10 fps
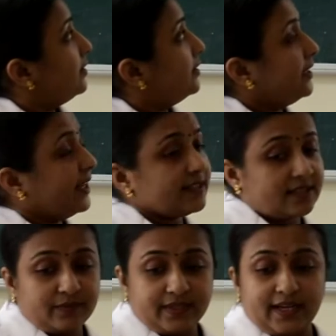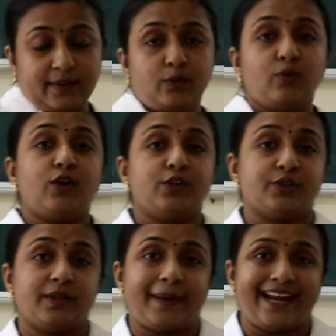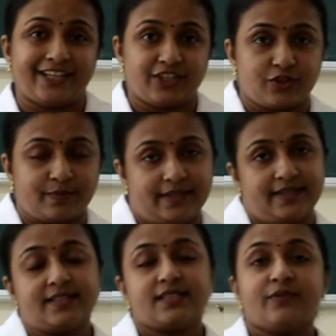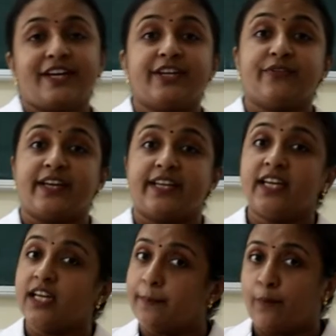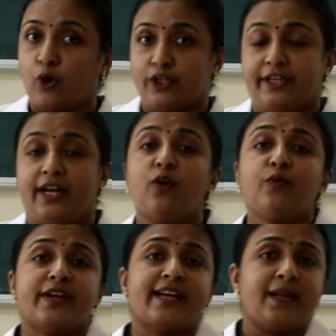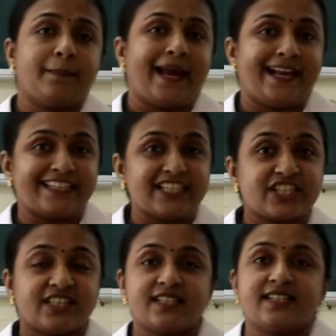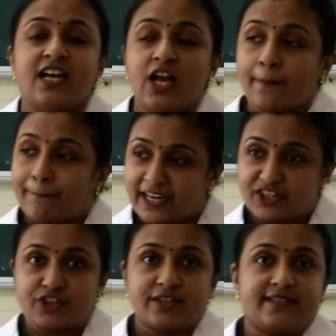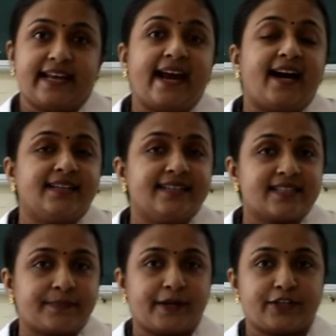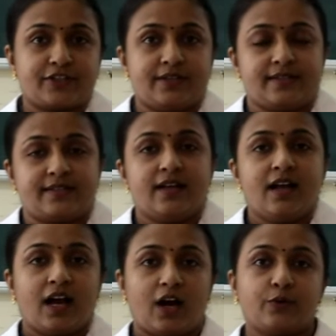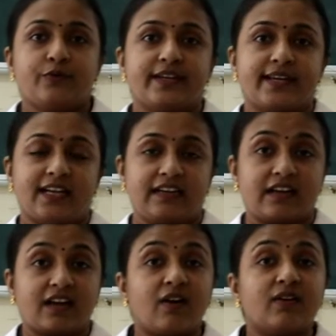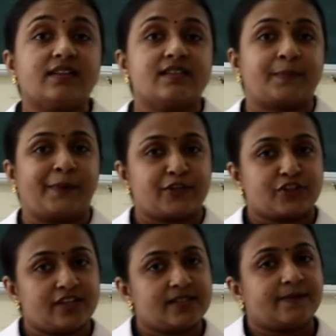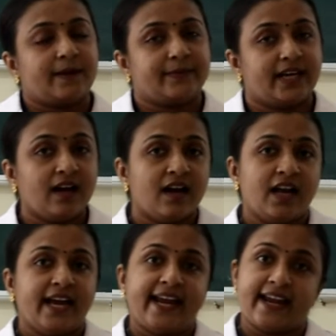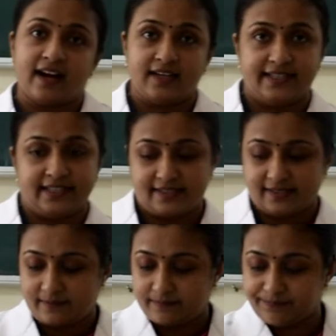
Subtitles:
The next we can move on to the management. That is very important. How we can manage these patients, ARDS patients. How we can recover these patients from the ARDS.